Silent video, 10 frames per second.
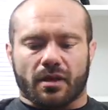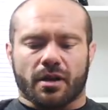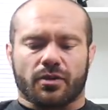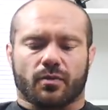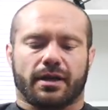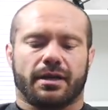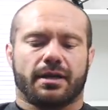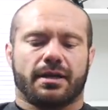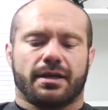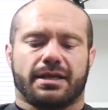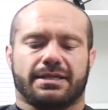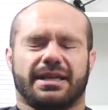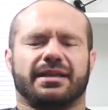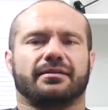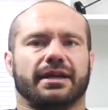Another one is
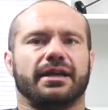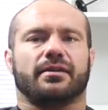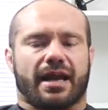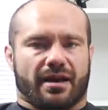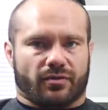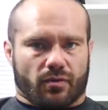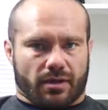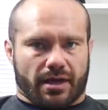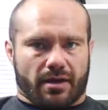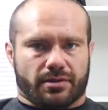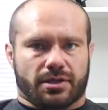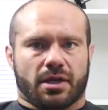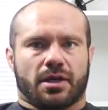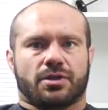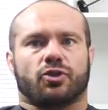eating later after workouts.
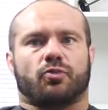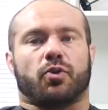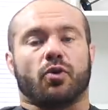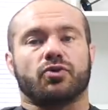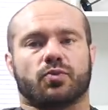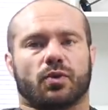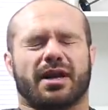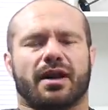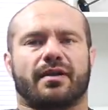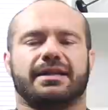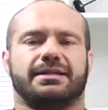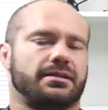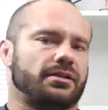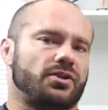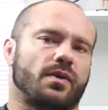So post-workout,
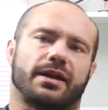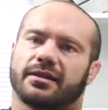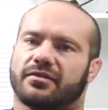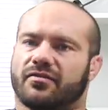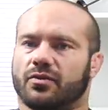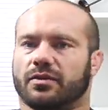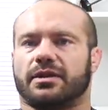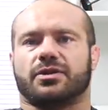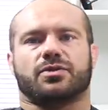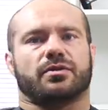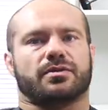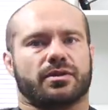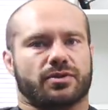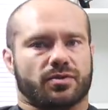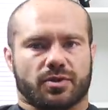ideally, you want to get the fuel in as, sort of,
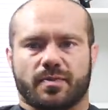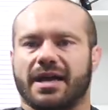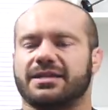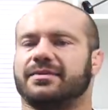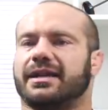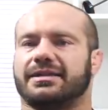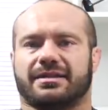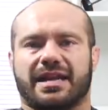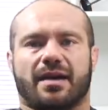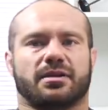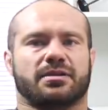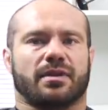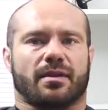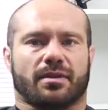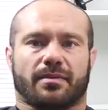as soon as possible, anti-catabolism,
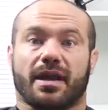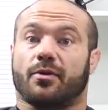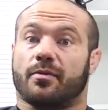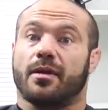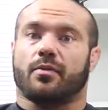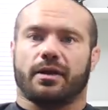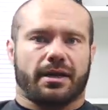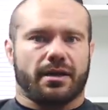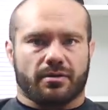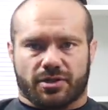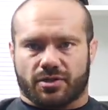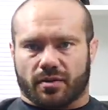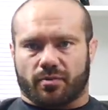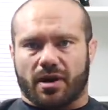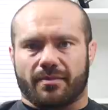blah, blah, blah. But remember, when adherence is a
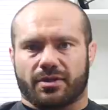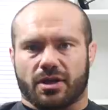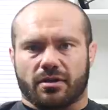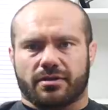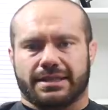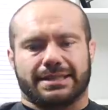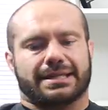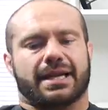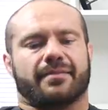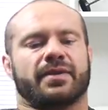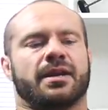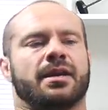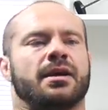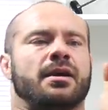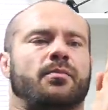real problem because hunger is insane,
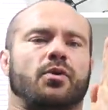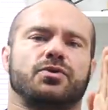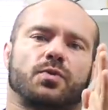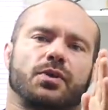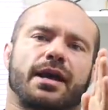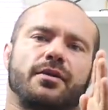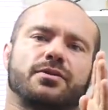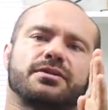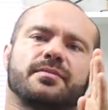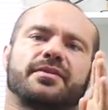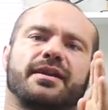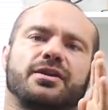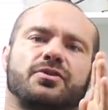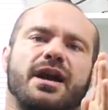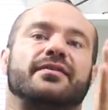post-workout, your
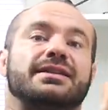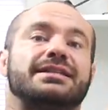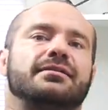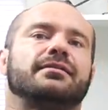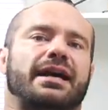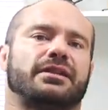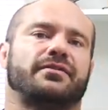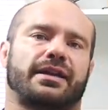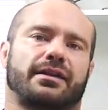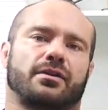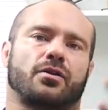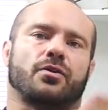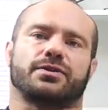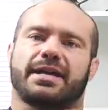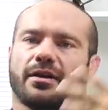sympathetic drive is still elevated. And
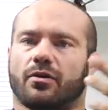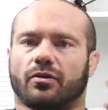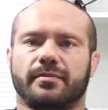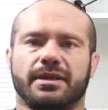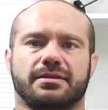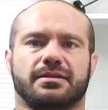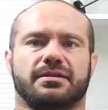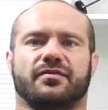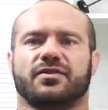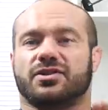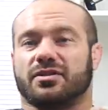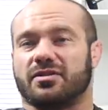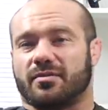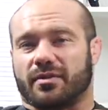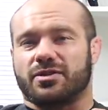all those catecholamines and stuff, they're still
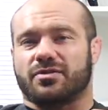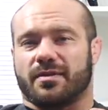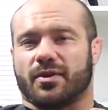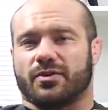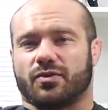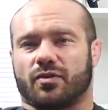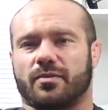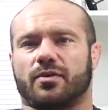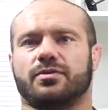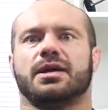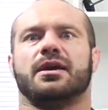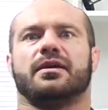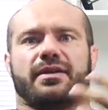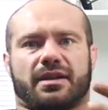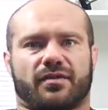in your bloodstream. All those hormones
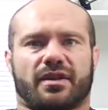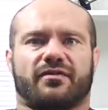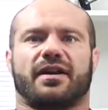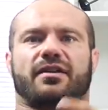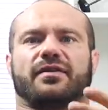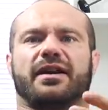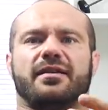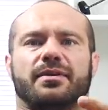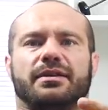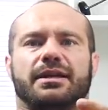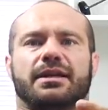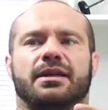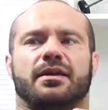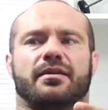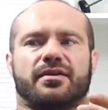that give you that fight or flight ability,
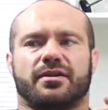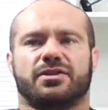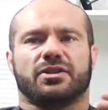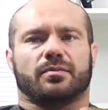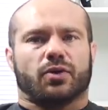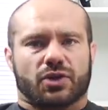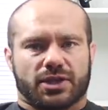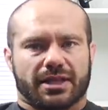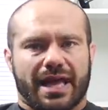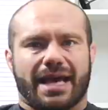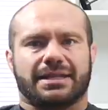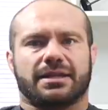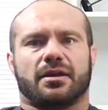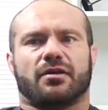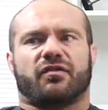they're still pushing that
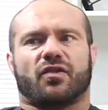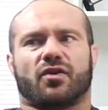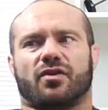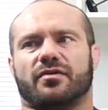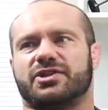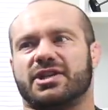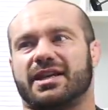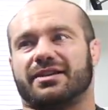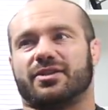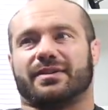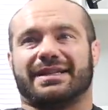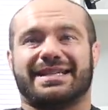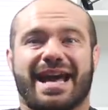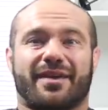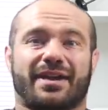for, gee, you know, at
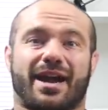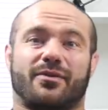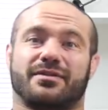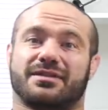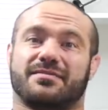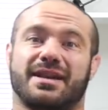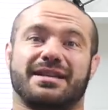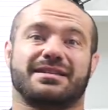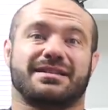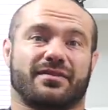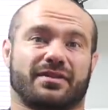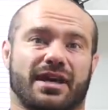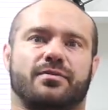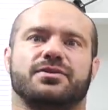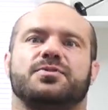least half an hour, in some cases several
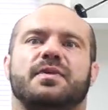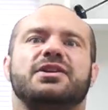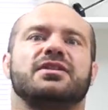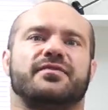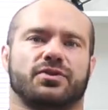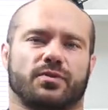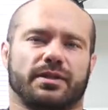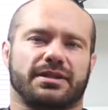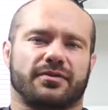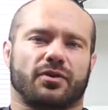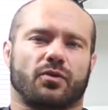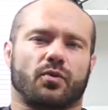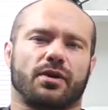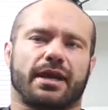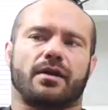hours, especially if it's a really difficult
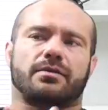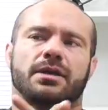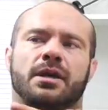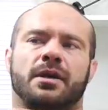workout.